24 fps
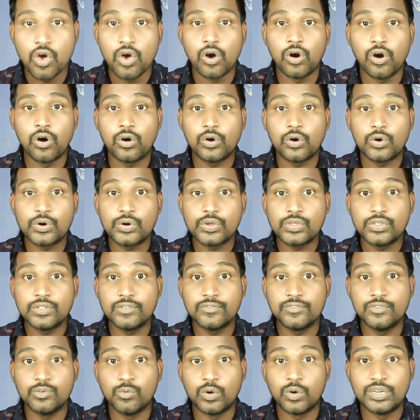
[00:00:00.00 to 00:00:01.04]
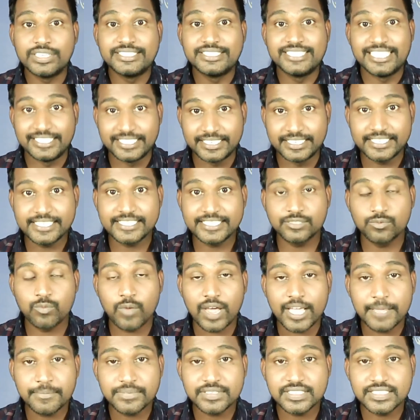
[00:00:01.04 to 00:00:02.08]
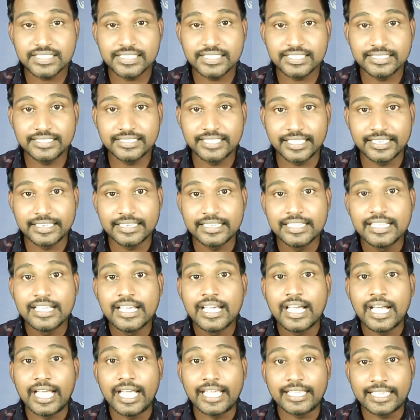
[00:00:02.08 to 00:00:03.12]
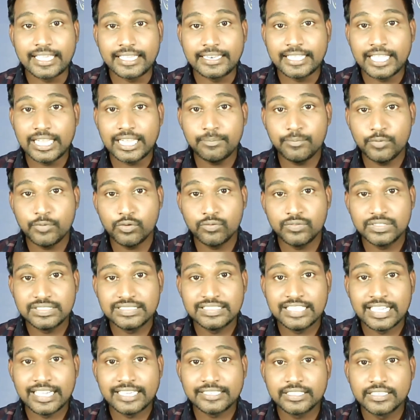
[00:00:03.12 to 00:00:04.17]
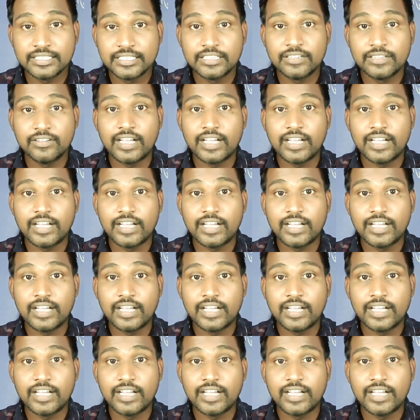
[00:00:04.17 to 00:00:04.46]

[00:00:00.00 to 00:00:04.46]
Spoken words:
Or if you want generic swipes, then I can help you with that,